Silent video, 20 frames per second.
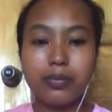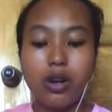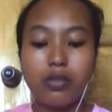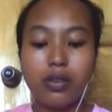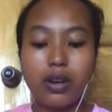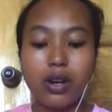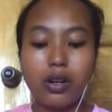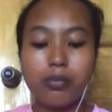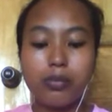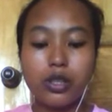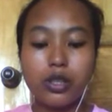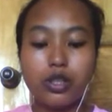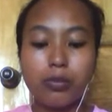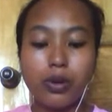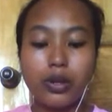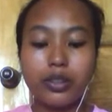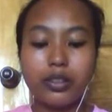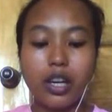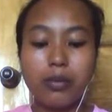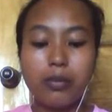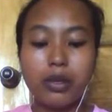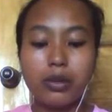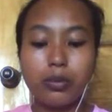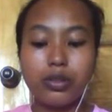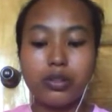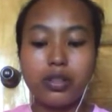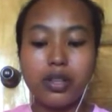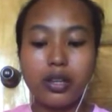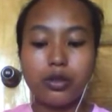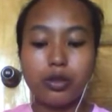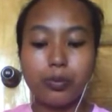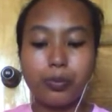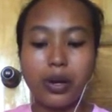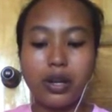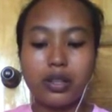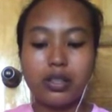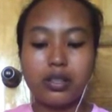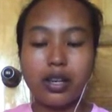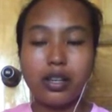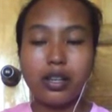of how much more time it would take to
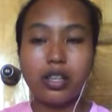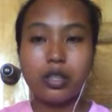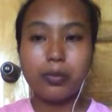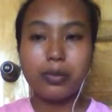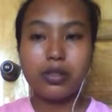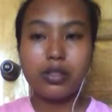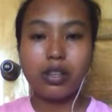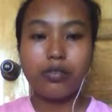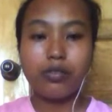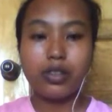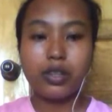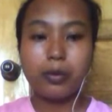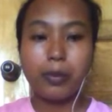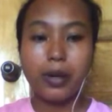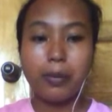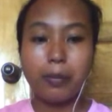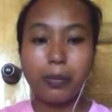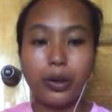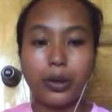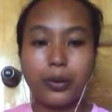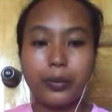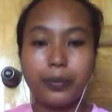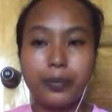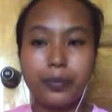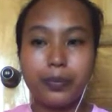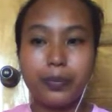process any specific paper.